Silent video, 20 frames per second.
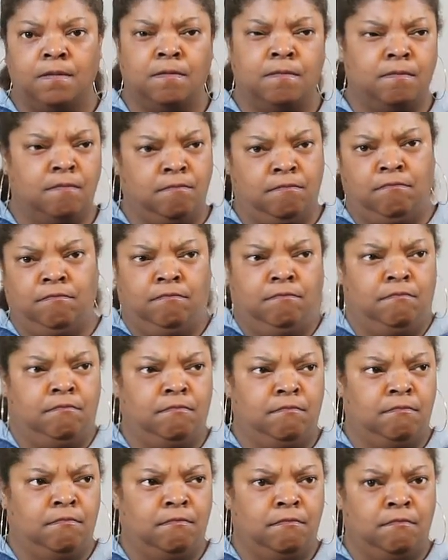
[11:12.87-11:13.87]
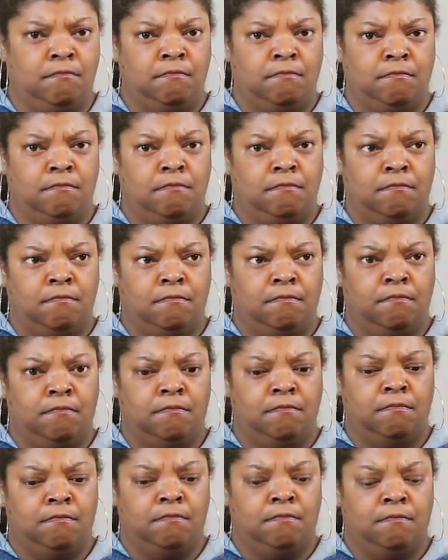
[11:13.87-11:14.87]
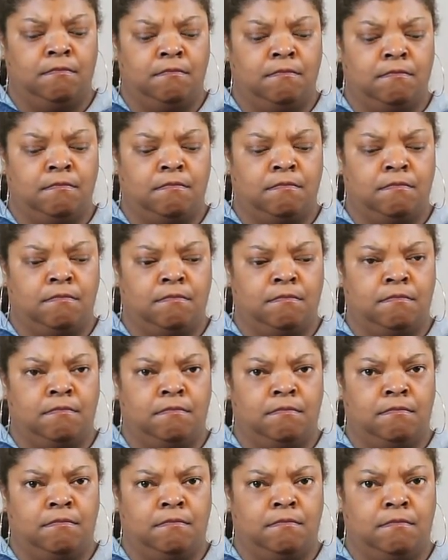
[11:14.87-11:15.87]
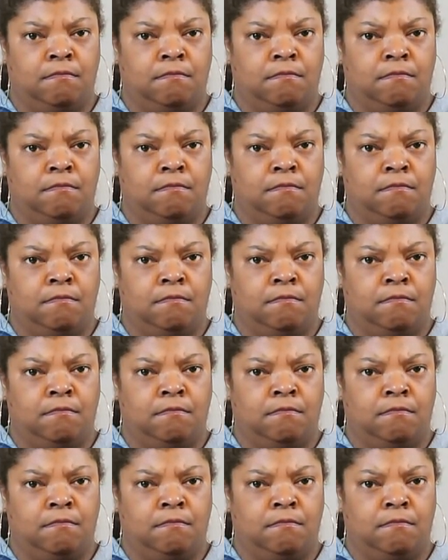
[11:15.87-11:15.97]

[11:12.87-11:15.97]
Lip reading: (silence)